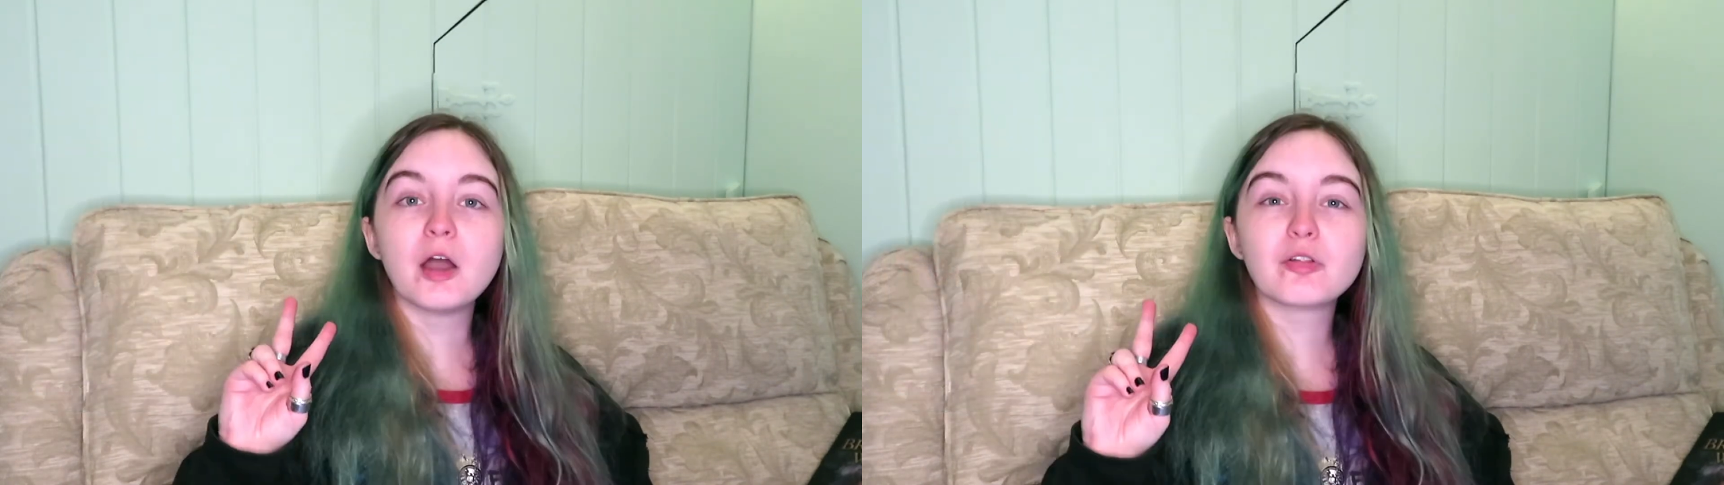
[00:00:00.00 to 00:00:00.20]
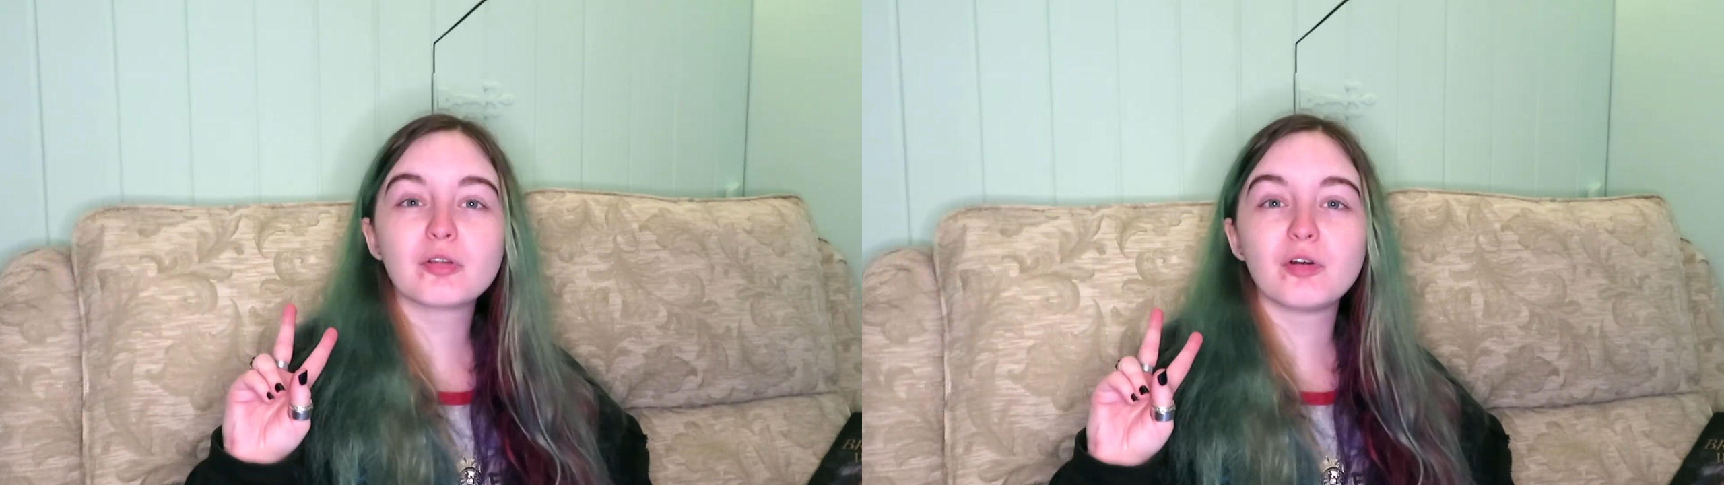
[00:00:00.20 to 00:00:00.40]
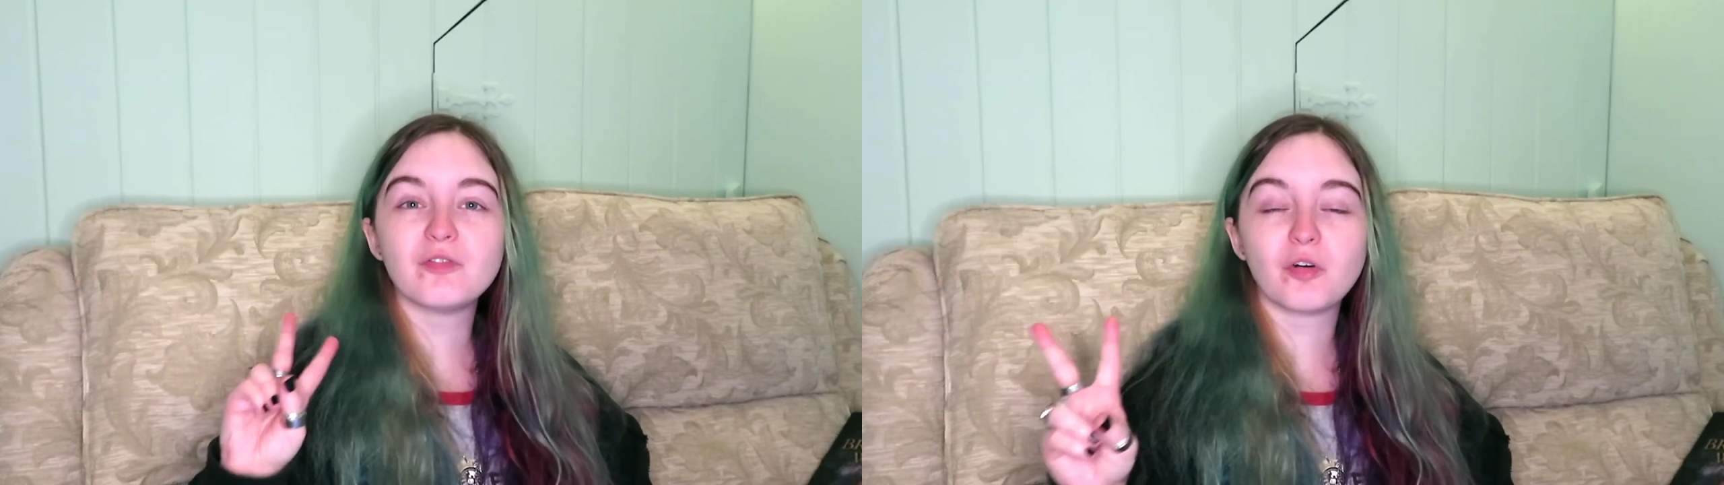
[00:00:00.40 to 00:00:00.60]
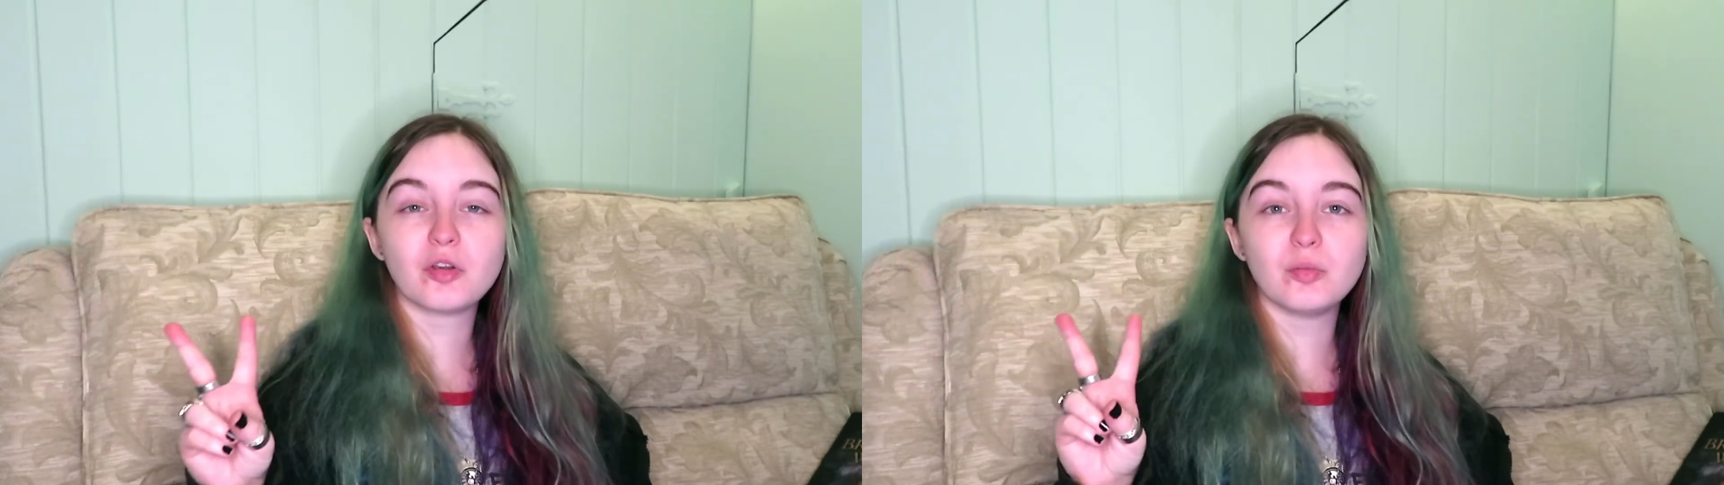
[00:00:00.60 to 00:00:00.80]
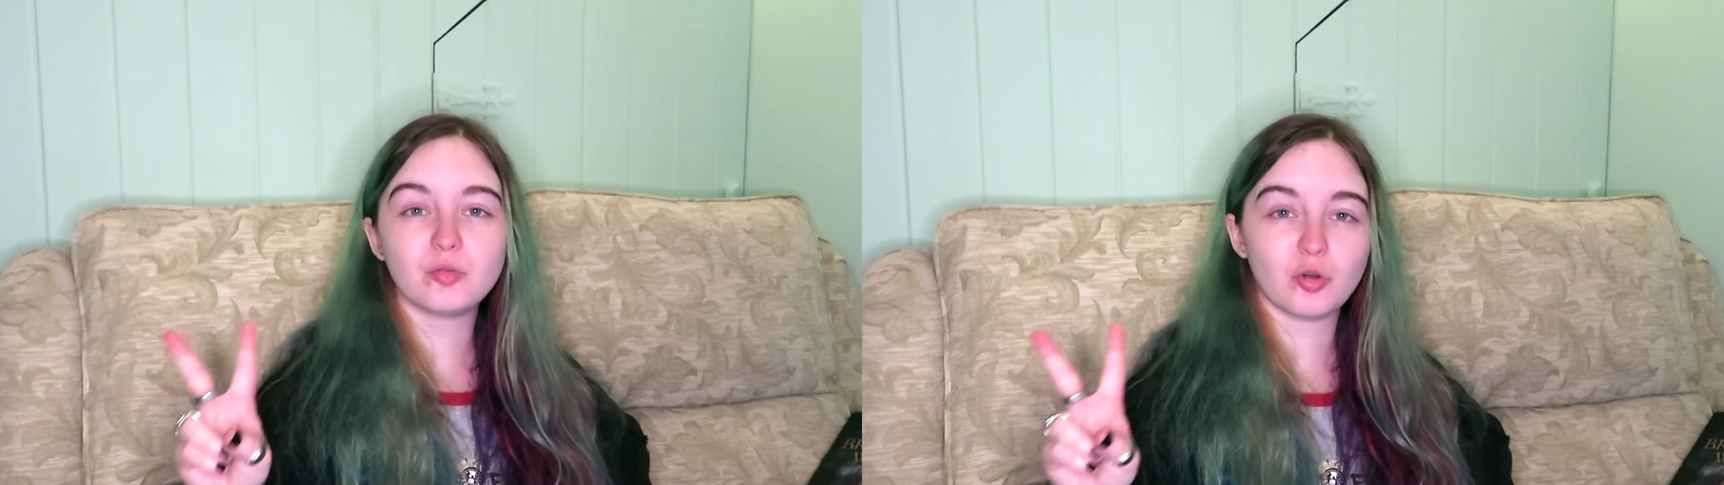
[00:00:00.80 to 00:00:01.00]
I also got
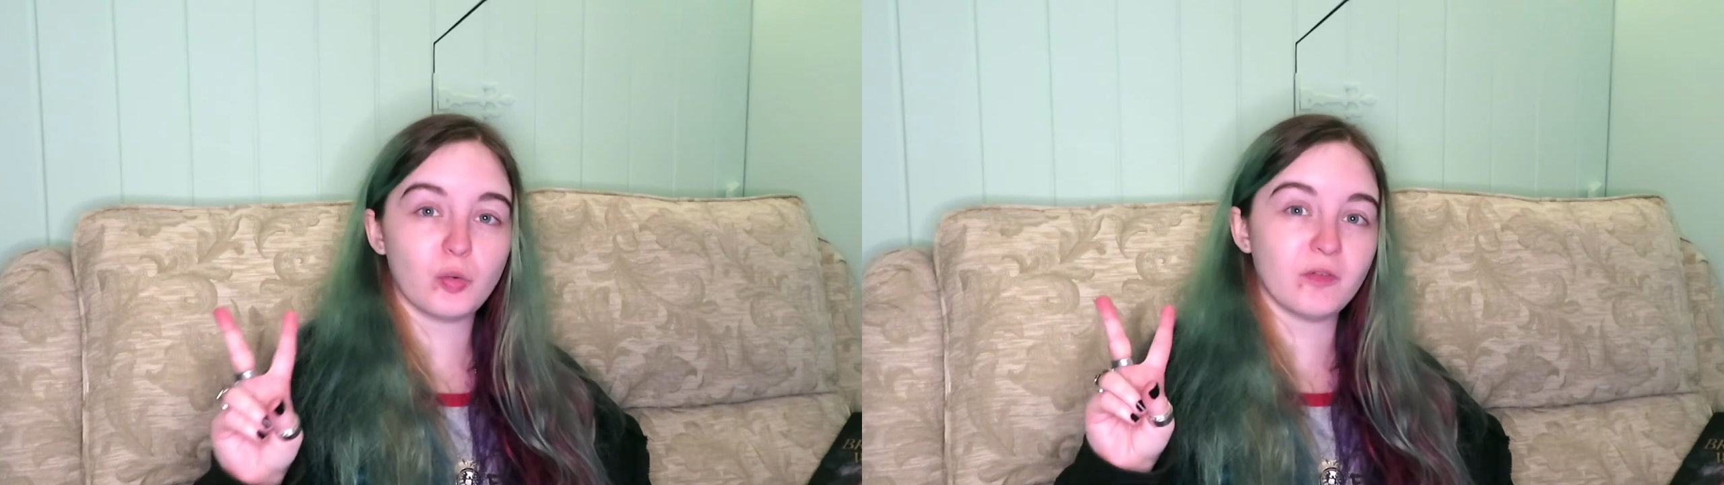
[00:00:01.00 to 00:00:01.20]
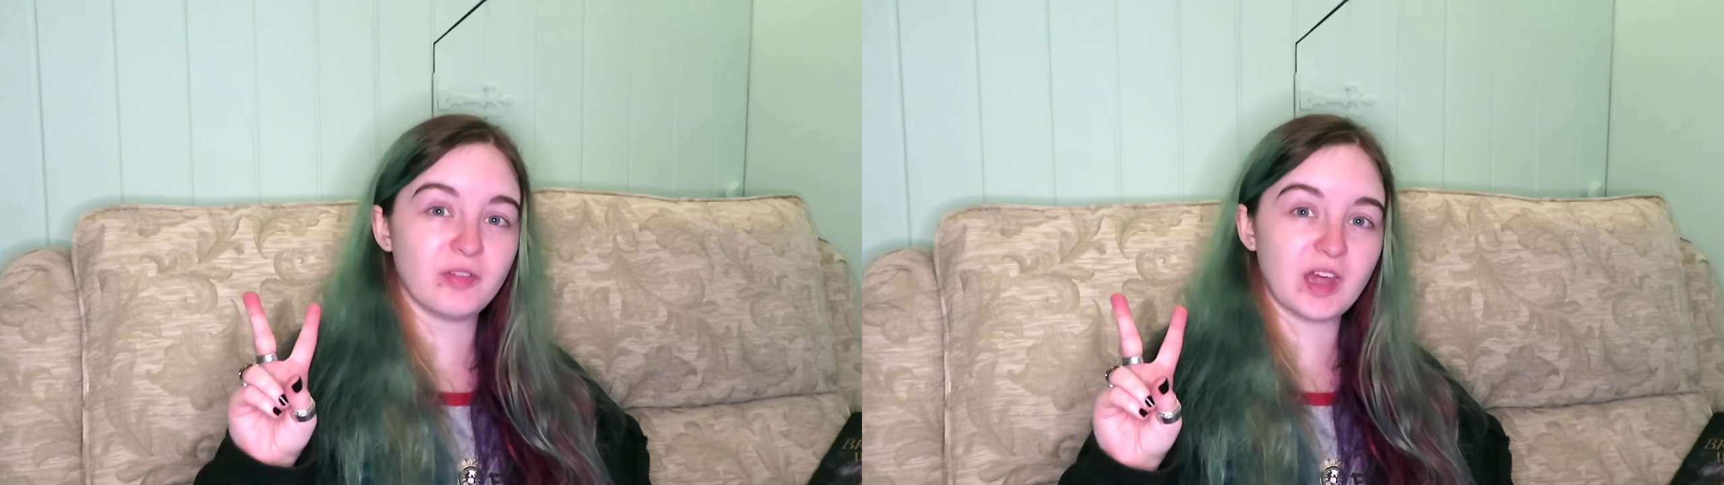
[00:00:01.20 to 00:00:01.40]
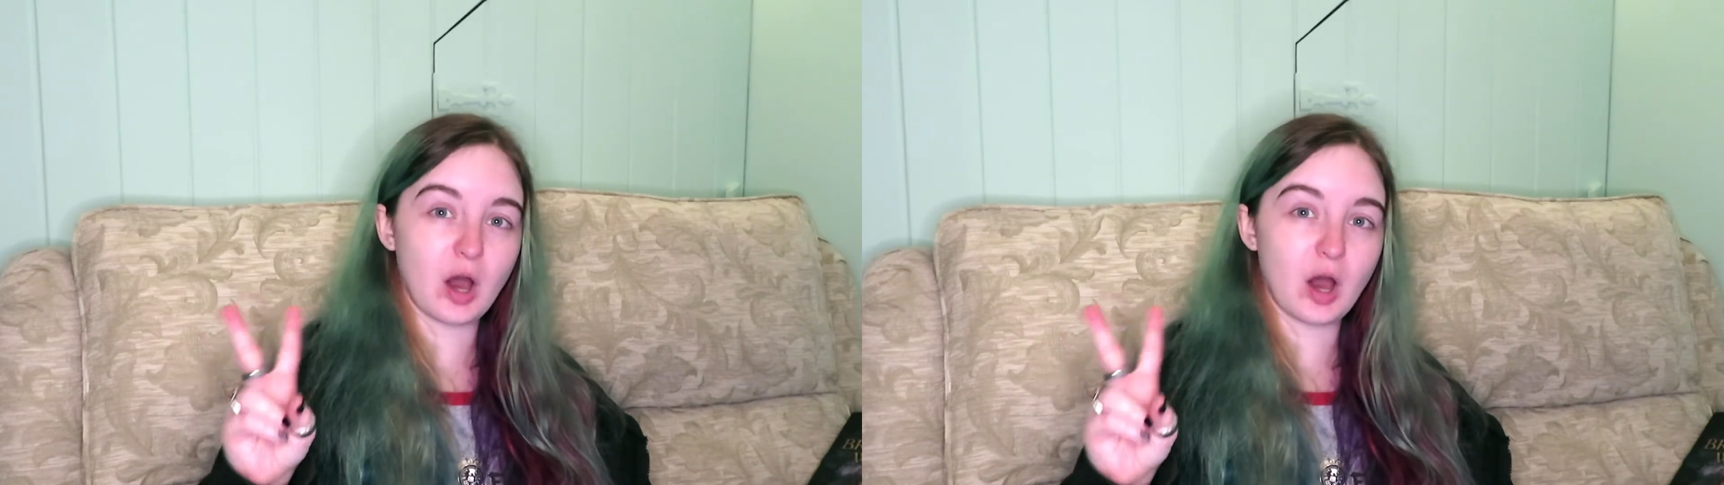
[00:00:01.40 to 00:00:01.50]
Volume 2 of The